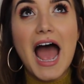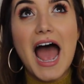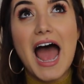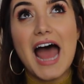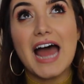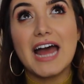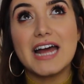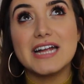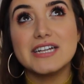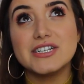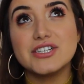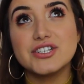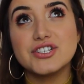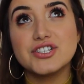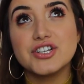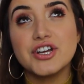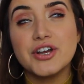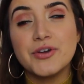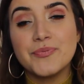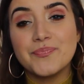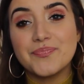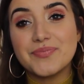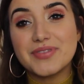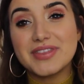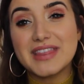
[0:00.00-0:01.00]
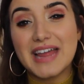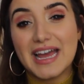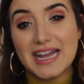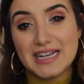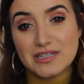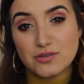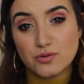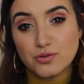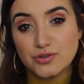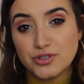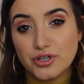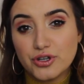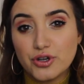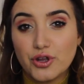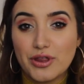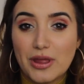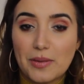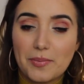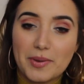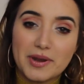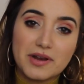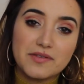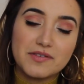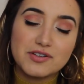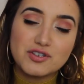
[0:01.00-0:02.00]
and that it's also not
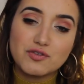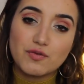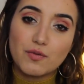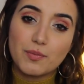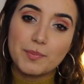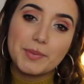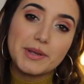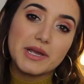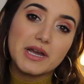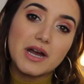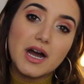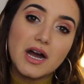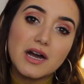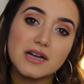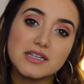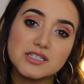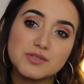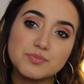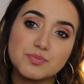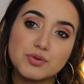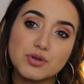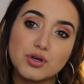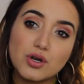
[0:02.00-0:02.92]
that beneficial for PRs,